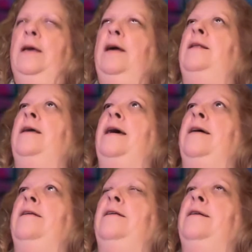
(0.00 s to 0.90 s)
And
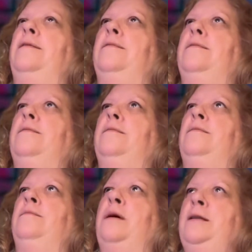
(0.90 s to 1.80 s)
then
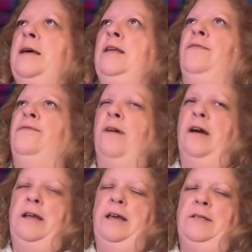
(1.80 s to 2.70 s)
Monday to
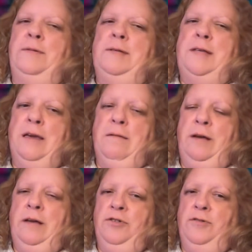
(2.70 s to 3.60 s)
Friday is my second
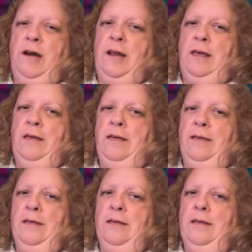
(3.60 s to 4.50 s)
week of training.
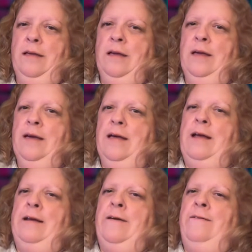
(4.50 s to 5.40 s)
And
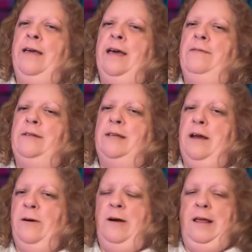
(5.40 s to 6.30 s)
then I only have
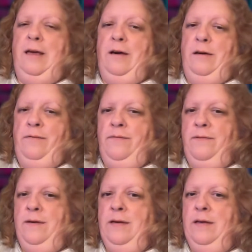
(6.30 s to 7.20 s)
Saturday off.
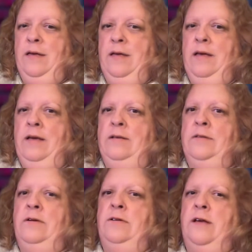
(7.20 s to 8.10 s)

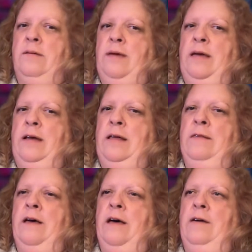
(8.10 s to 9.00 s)
So there's not going to be any
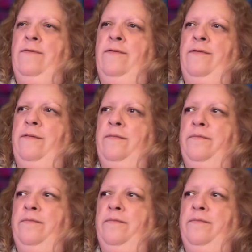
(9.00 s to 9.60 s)
live